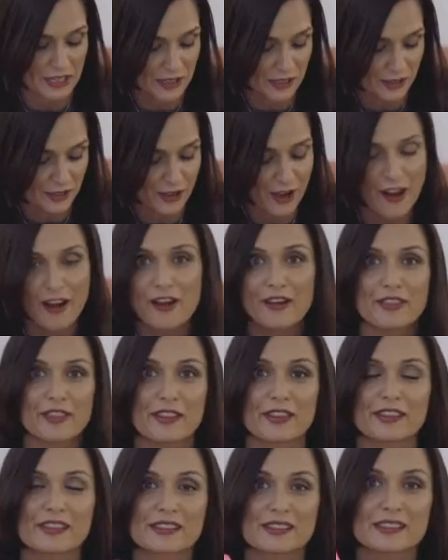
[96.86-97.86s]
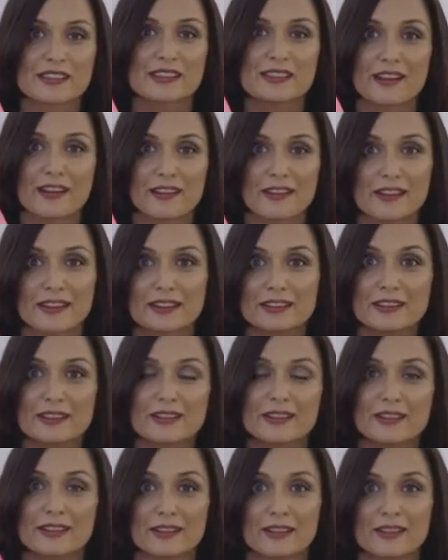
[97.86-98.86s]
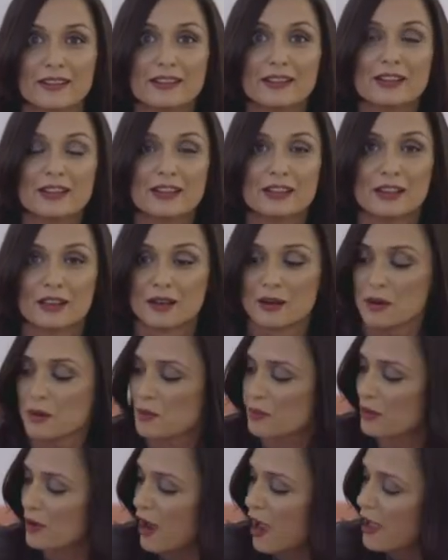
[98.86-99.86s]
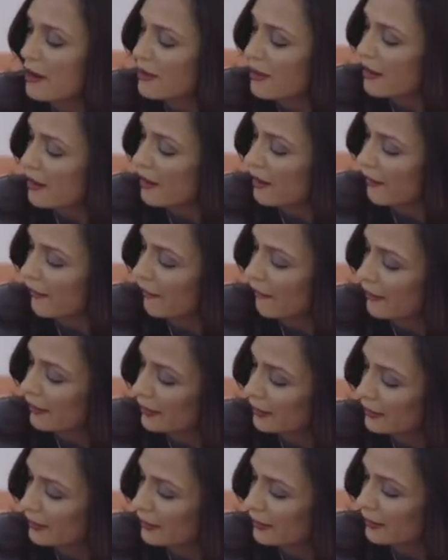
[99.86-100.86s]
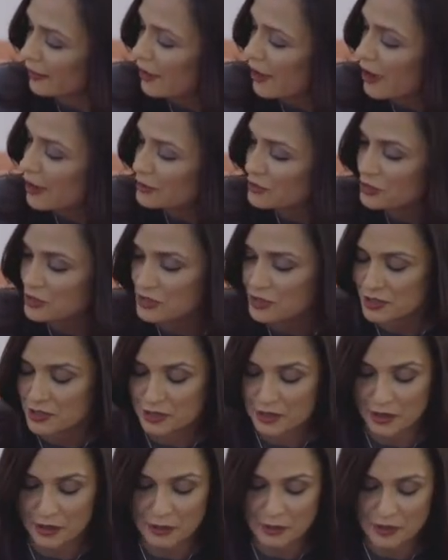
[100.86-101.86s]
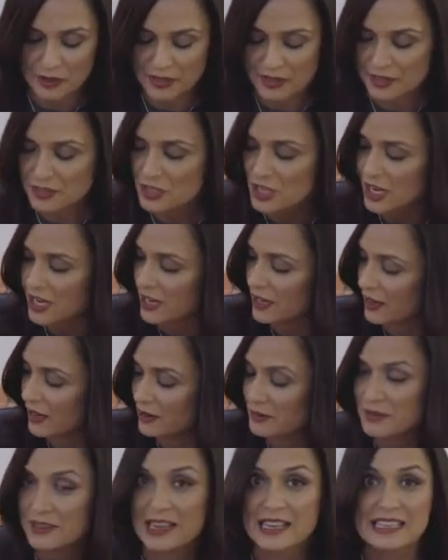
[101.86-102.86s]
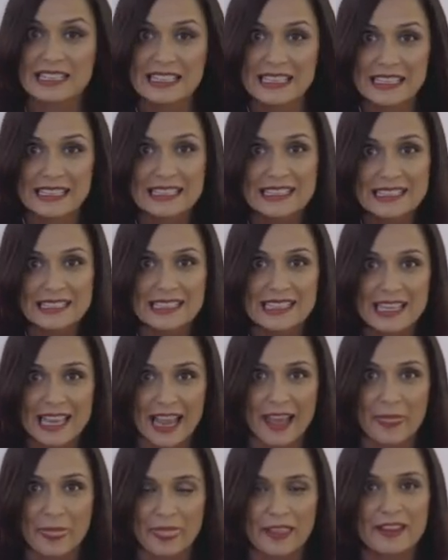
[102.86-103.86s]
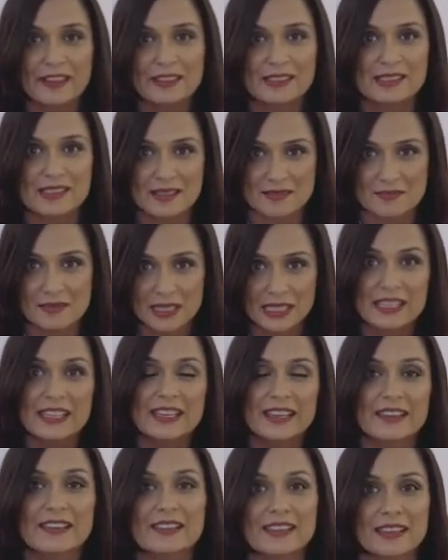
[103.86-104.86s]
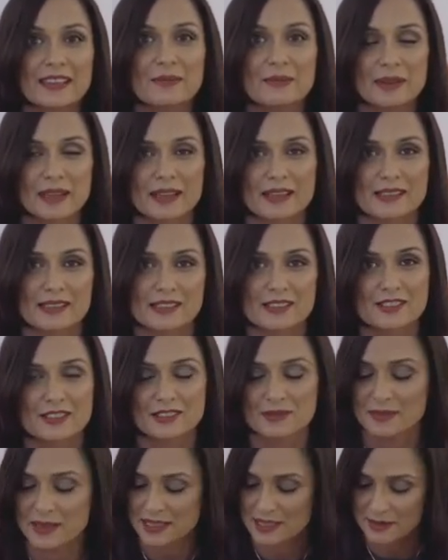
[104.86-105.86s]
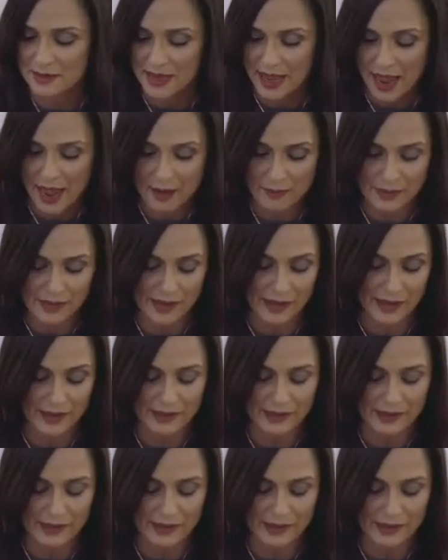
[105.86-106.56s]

I saw this neon Prada clutch, you know, with a chain, I needed to get this immediately because it just makes me happy.